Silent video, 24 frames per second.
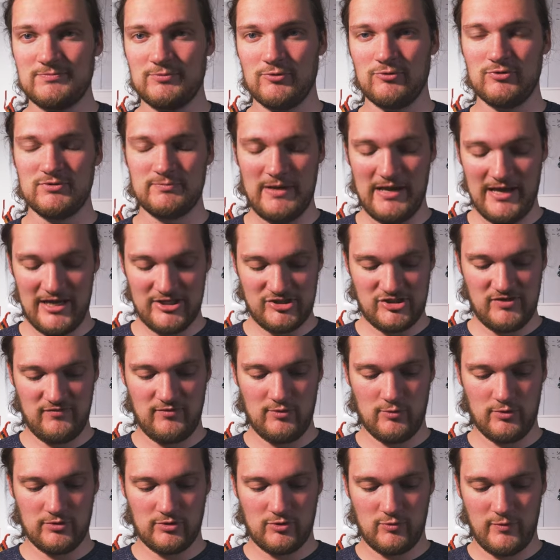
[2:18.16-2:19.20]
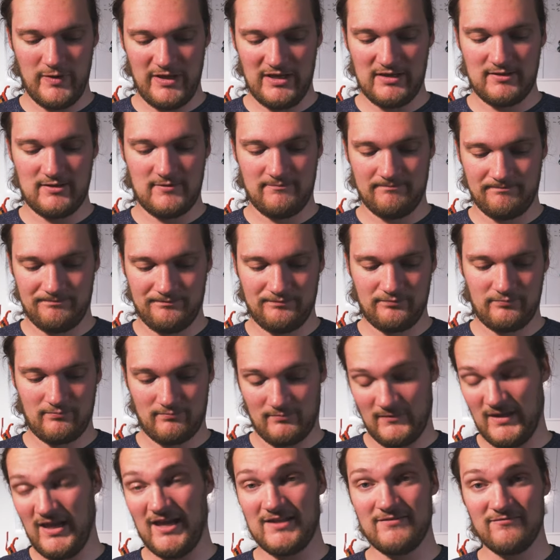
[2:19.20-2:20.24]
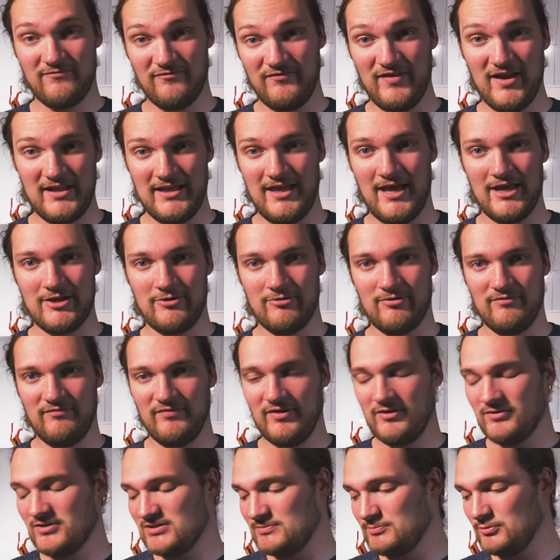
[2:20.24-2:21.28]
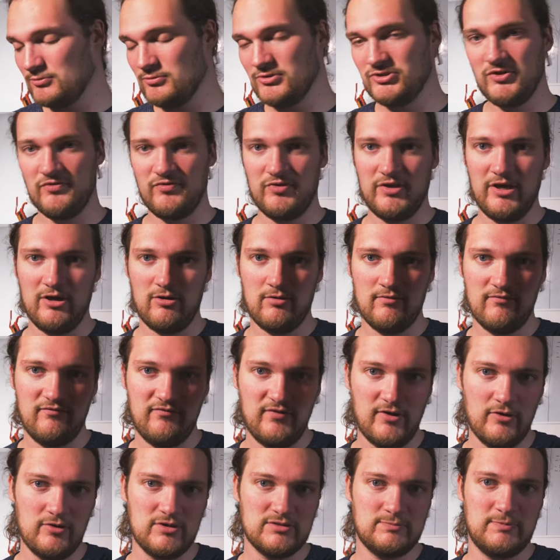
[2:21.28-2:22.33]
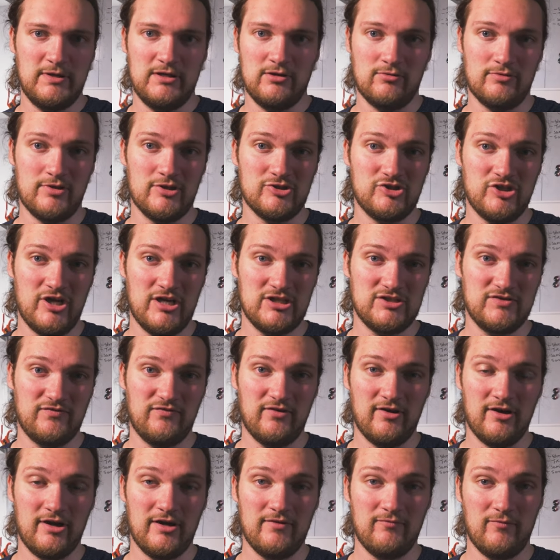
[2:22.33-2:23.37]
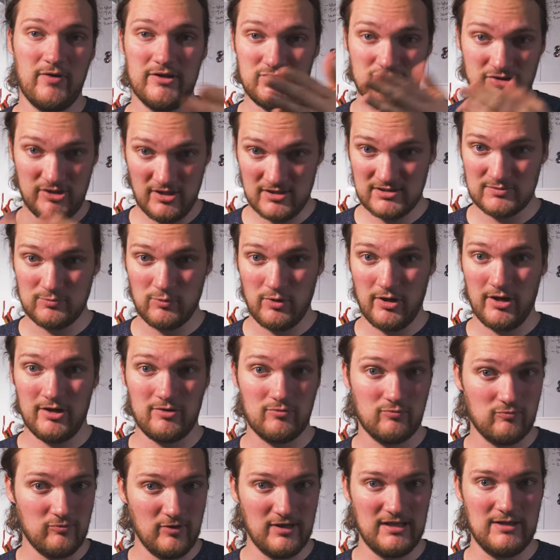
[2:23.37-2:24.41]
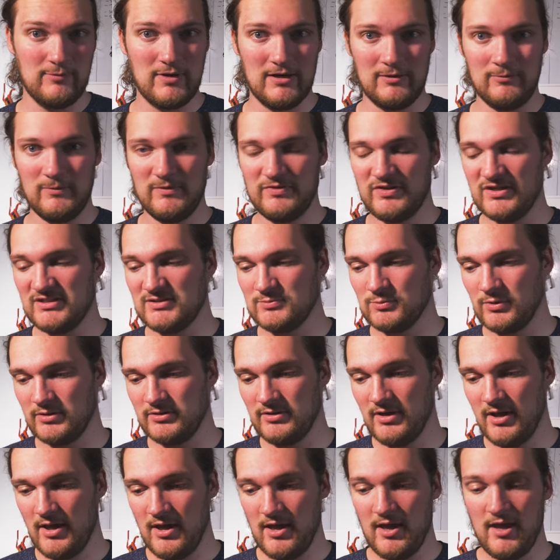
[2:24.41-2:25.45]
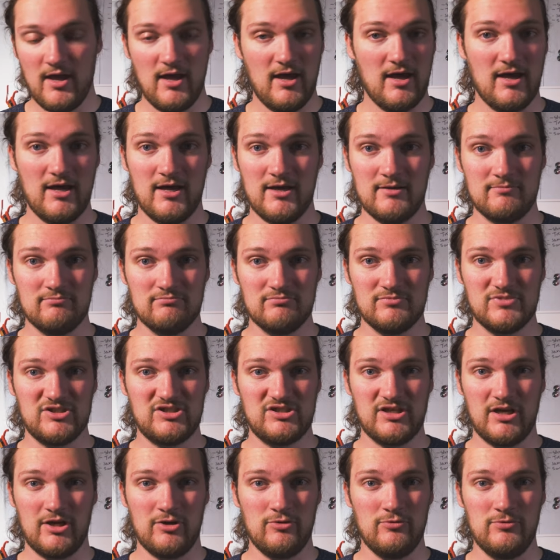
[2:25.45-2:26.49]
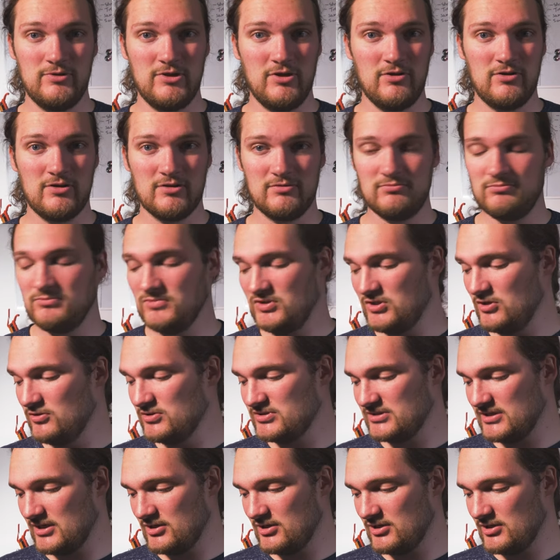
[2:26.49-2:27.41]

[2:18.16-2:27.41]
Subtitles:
pulls. But actually, if you want quick and fairly accurate focus pulls, you get focus picking on the GH5, which does work really well with this one. So you can use